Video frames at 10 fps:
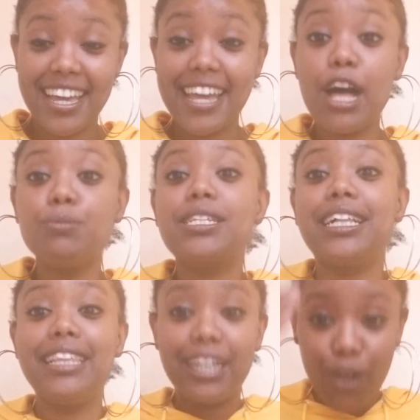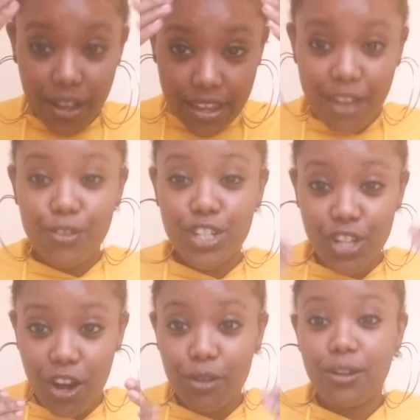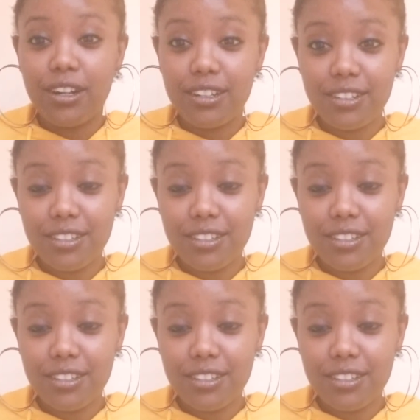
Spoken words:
it helps to clear out every chakra.